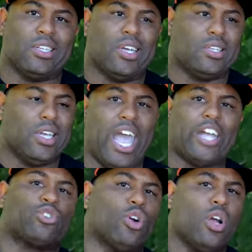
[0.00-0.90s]
the, the
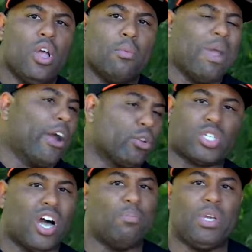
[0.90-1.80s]
extra marital
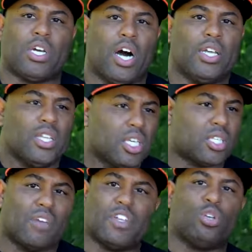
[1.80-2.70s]
stuff because the
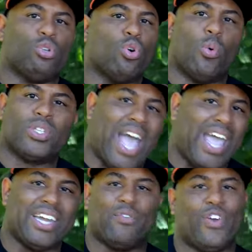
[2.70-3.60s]
stuff that you're doing with
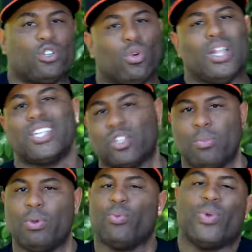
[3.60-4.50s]
that individual, listen to me,